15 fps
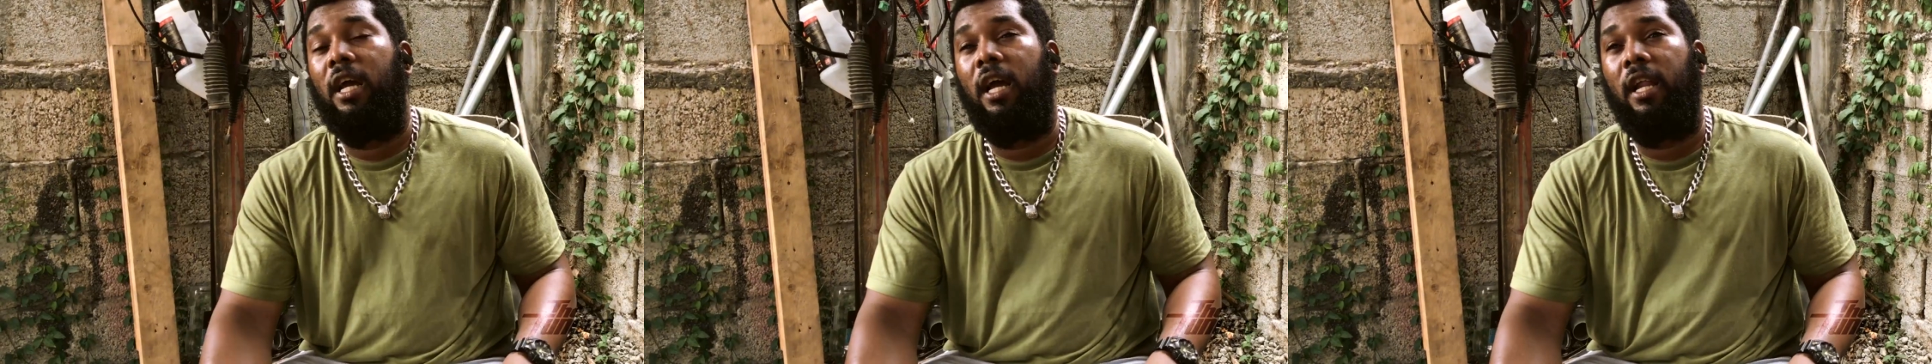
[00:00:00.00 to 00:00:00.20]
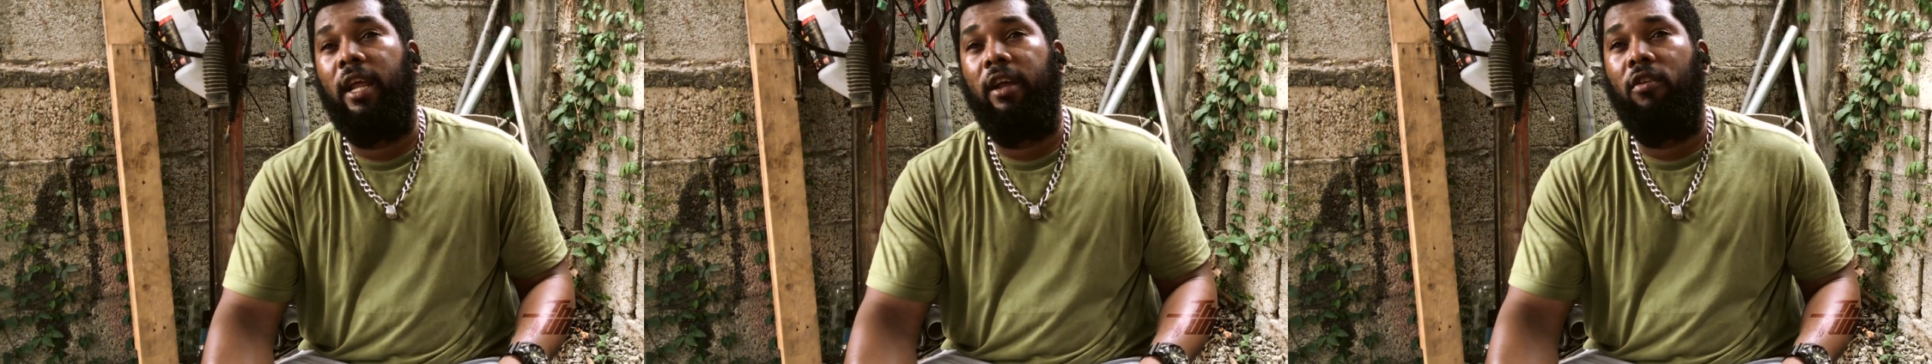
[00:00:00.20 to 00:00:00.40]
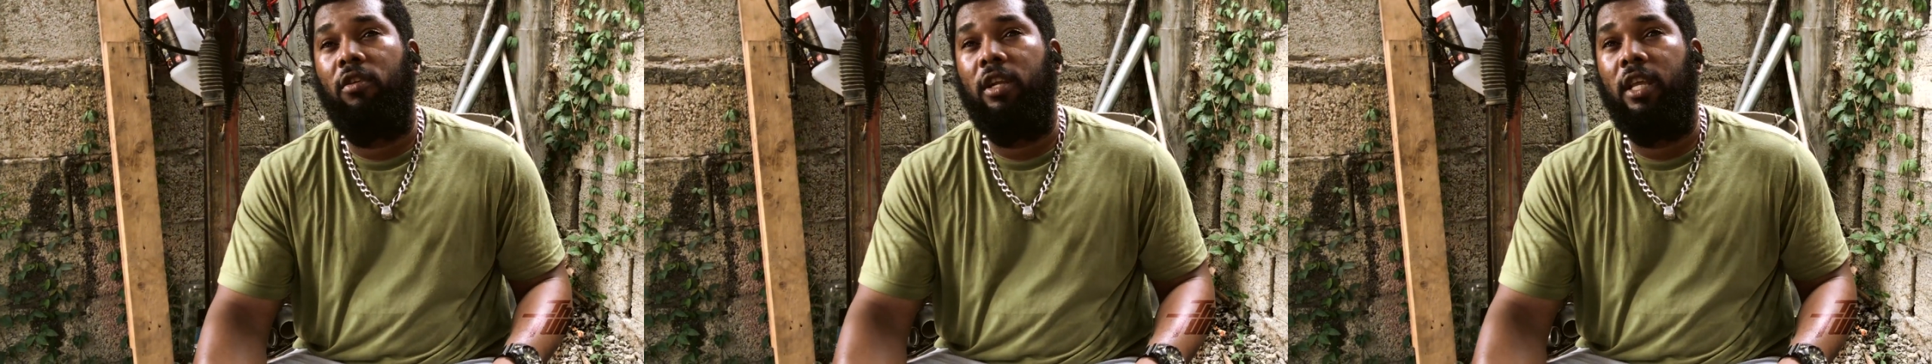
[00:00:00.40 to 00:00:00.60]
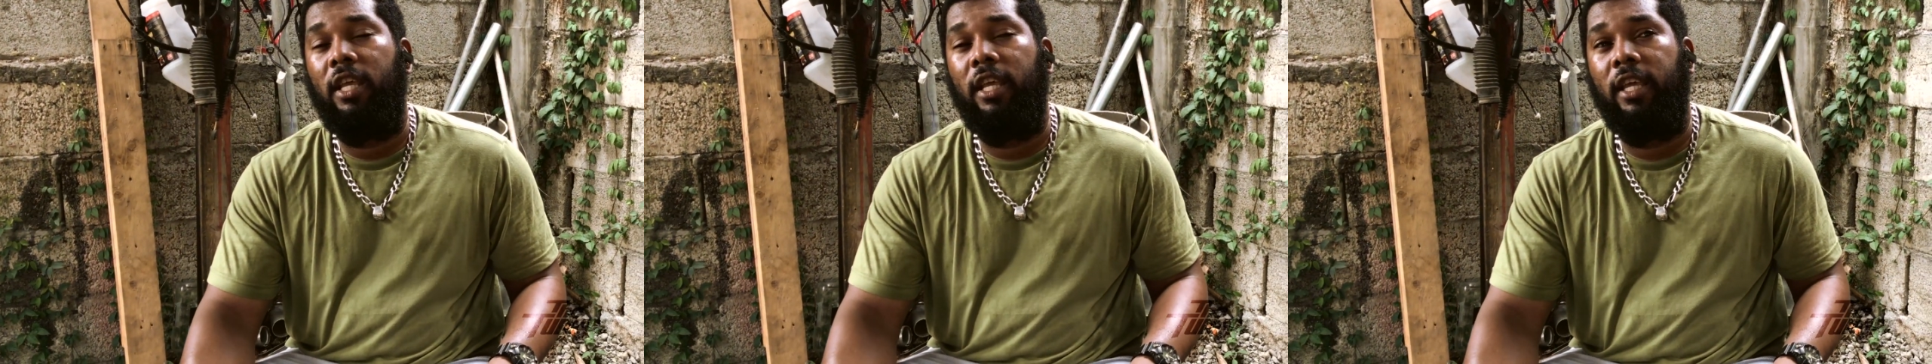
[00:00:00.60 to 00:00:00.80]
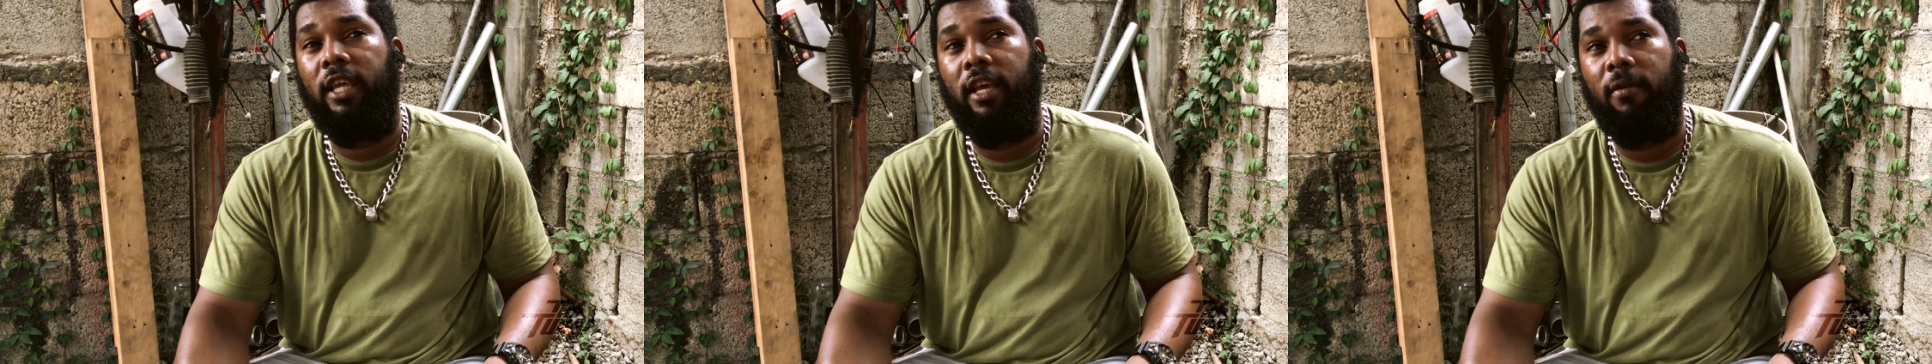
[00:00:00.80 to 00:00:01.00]
And I got the
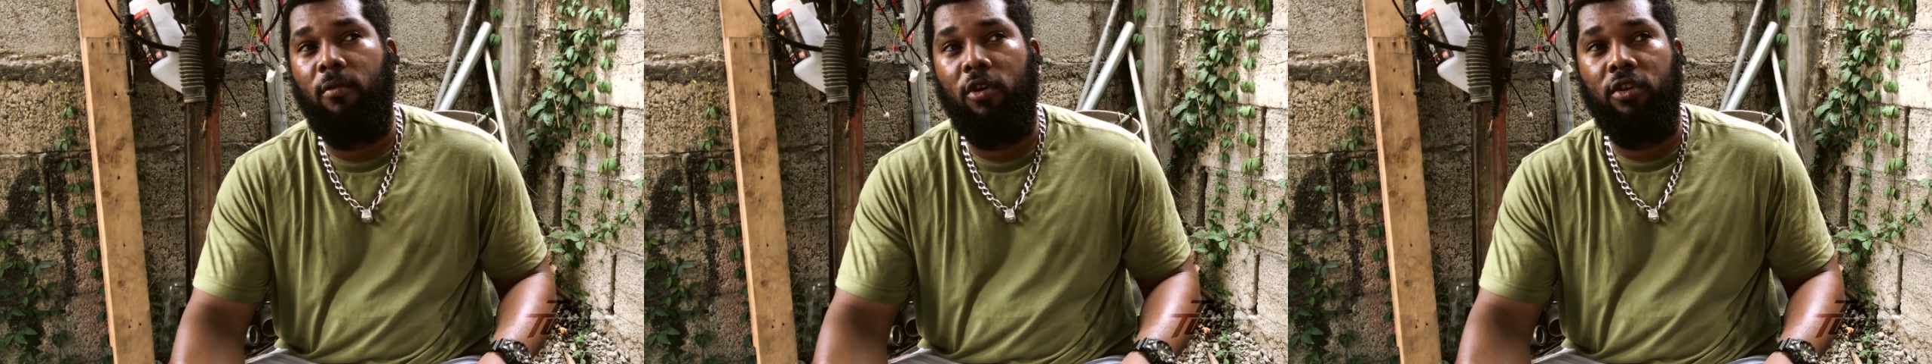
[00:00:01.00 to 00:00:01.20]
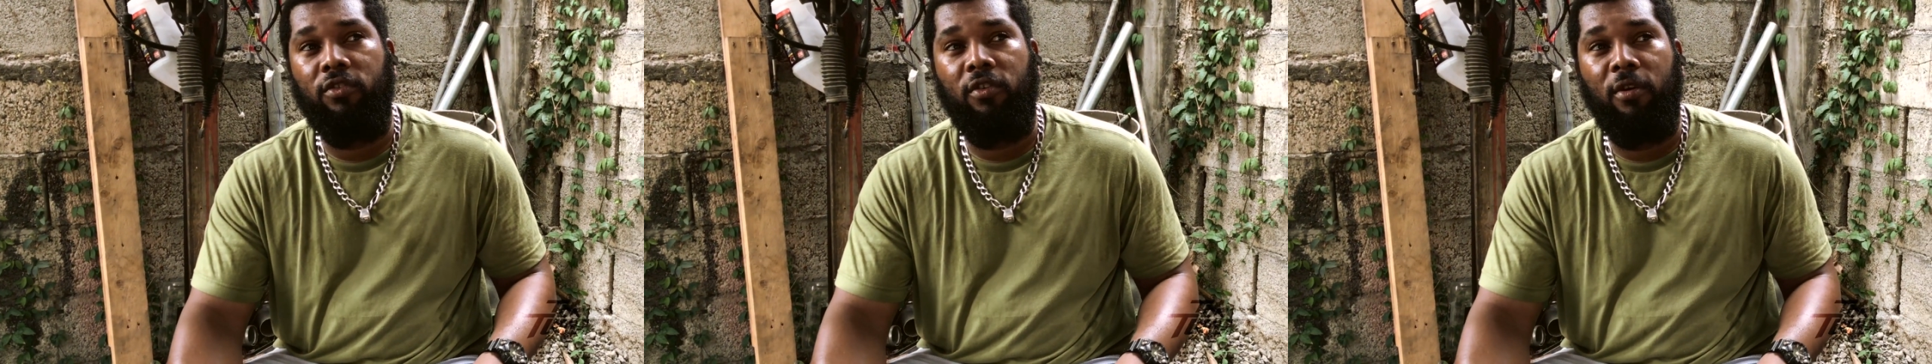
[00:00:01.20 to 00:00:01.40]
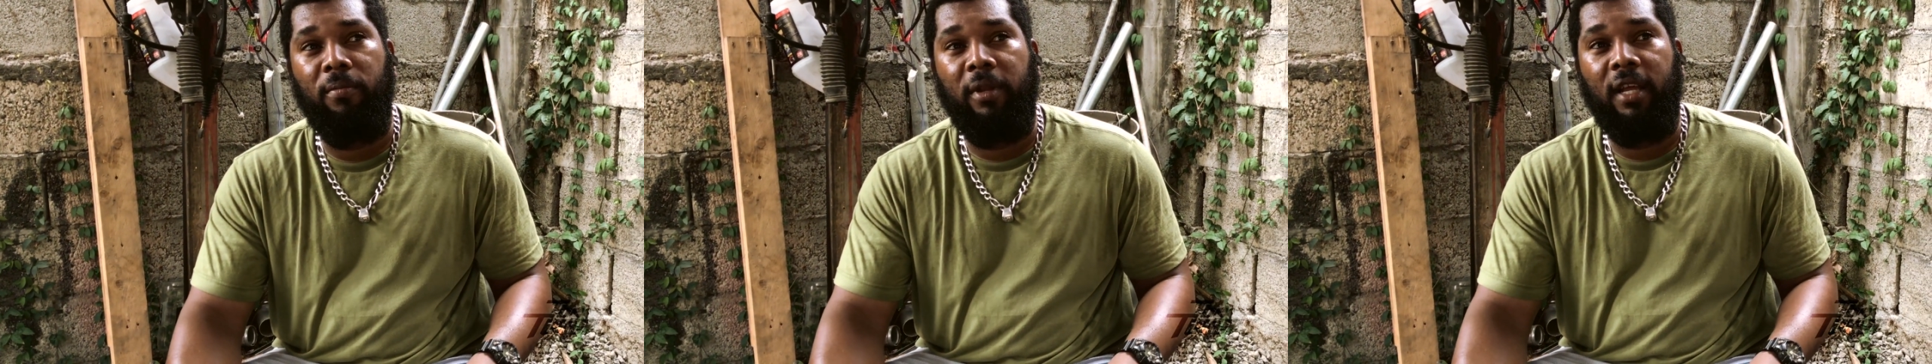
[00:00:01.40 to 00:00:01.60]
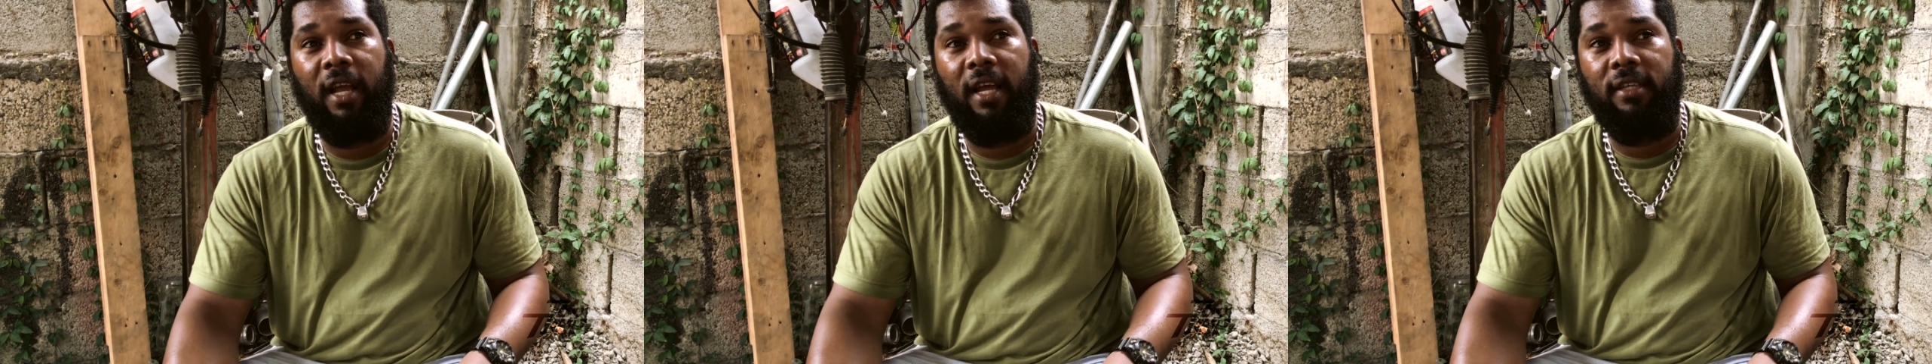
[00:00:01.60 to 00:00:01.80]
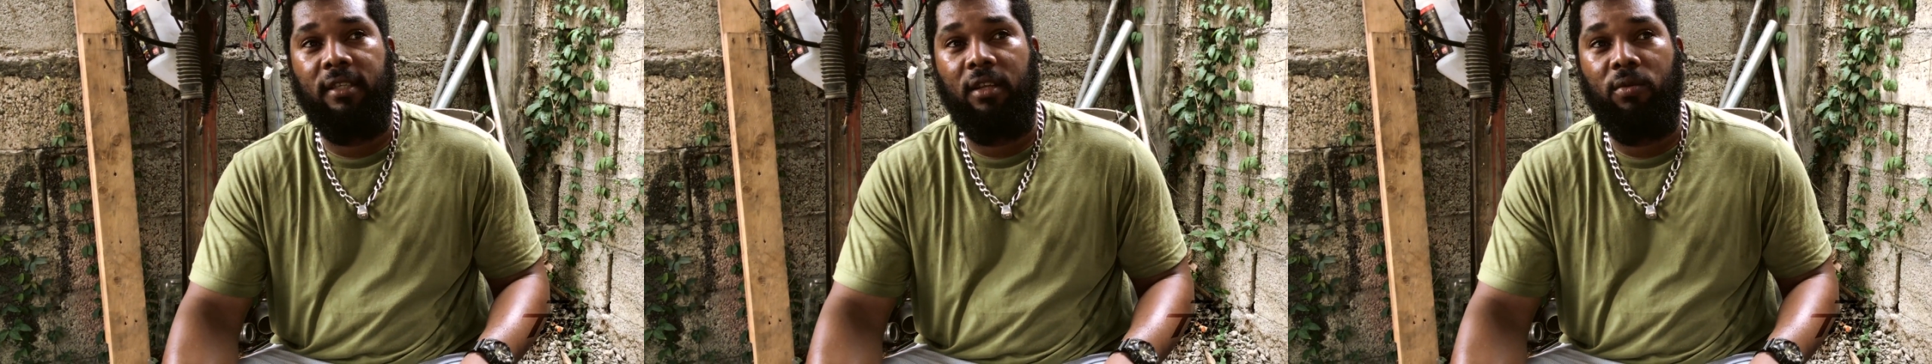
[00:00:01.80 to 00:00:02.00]
gearbox from the
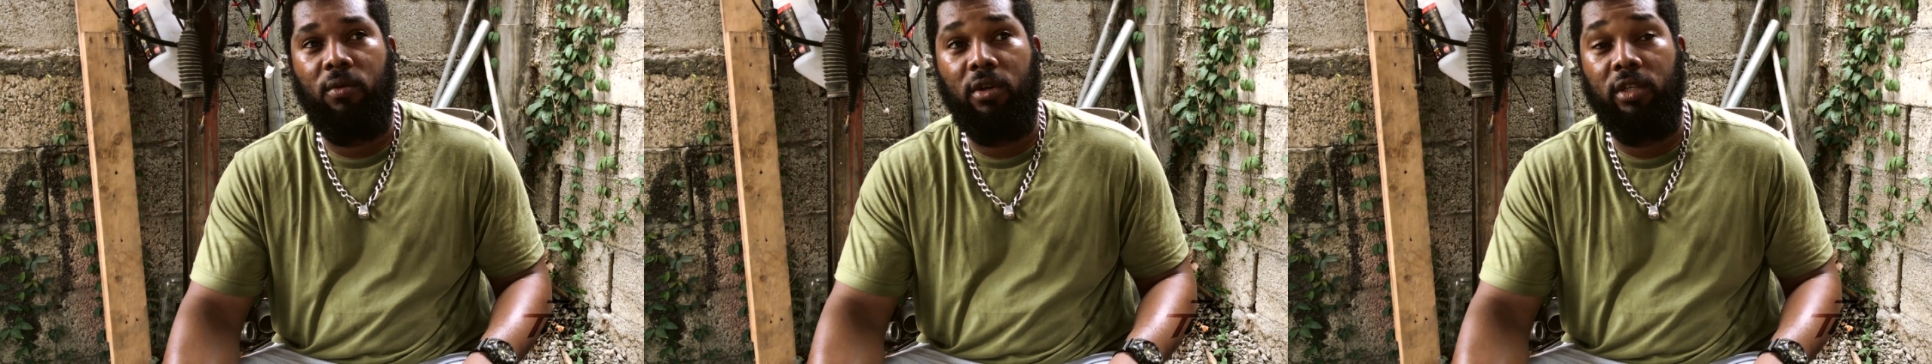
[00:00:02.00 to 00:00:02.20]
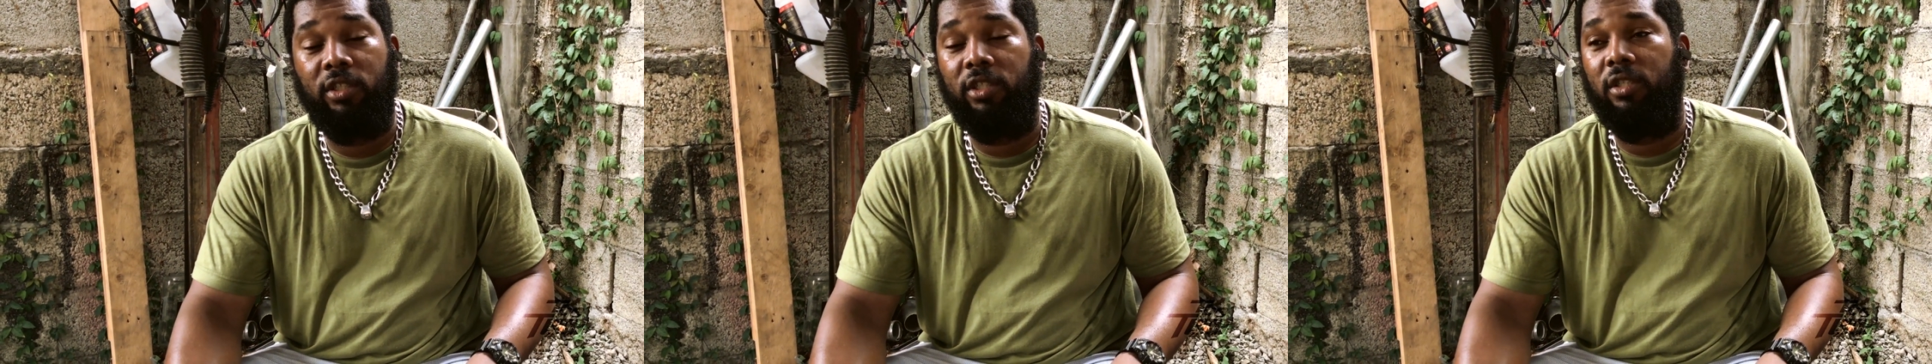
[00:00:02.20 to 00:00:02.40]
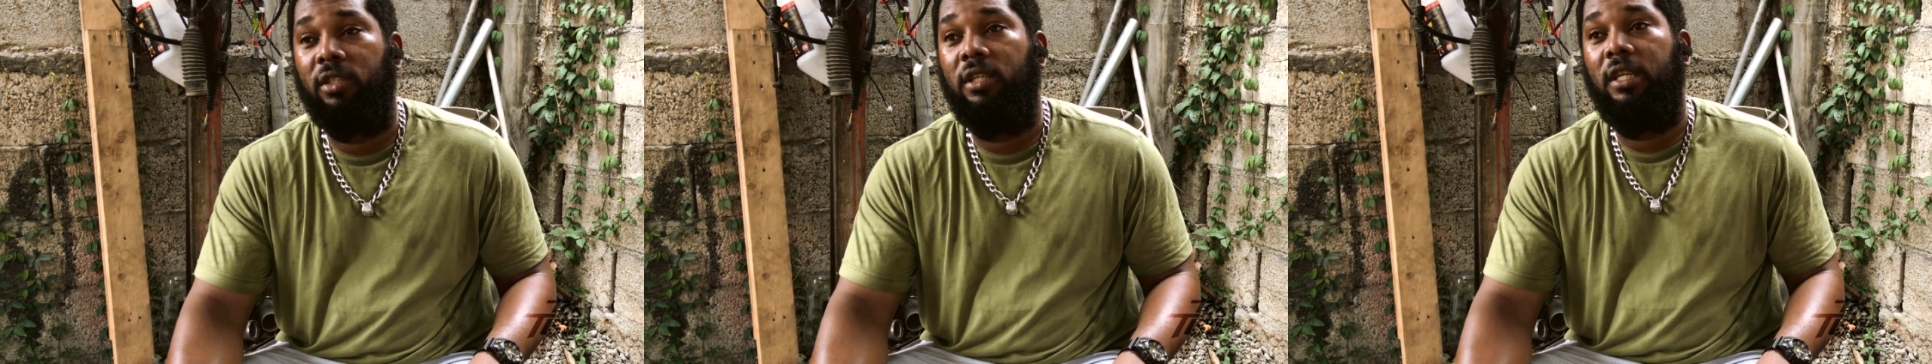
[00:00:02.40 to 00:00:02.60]
guys at Walsh.